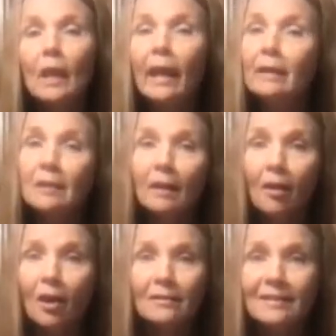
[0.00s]

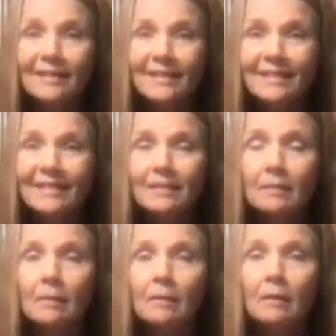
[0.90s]
antioxidants,
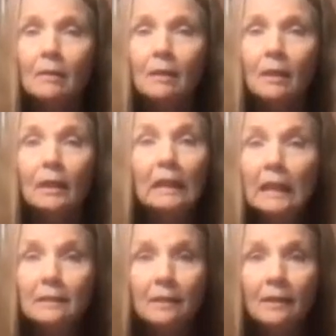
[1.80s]

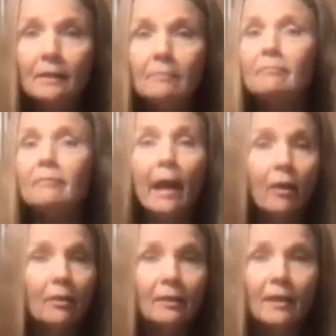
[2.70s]
cleansing,
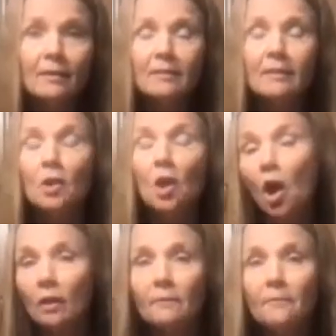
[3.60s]
alkalizing,
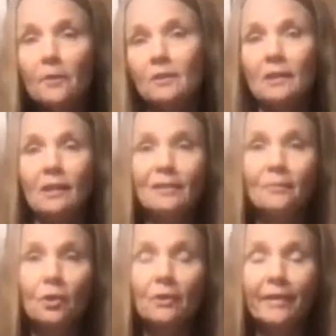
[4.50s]
all of those things
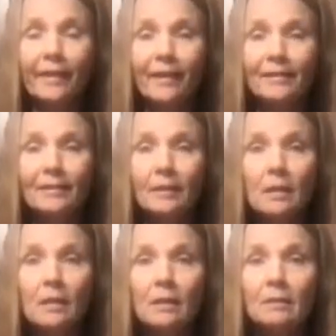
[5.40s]
for your gut.
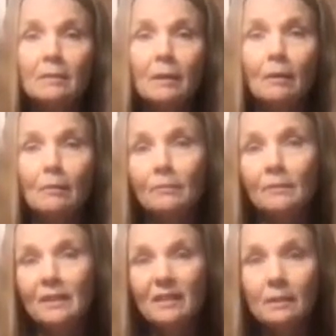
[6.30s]
So
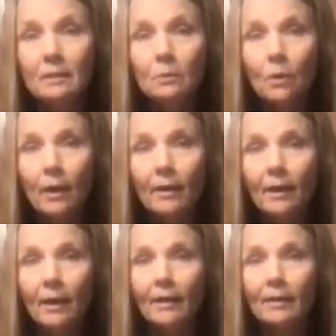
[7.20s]
this is why
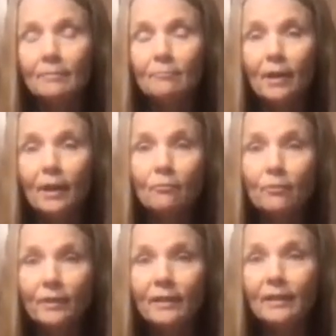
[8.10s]
I
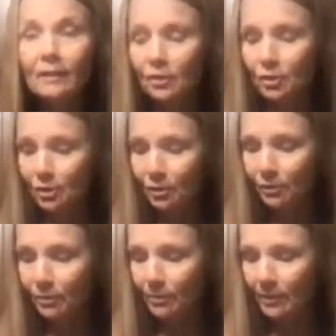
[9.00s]
really
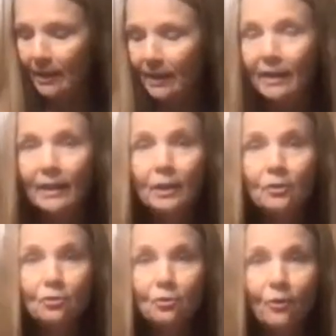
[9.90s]
do
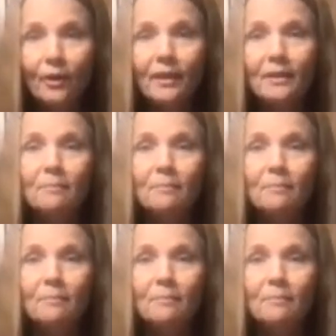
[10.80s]
enjoy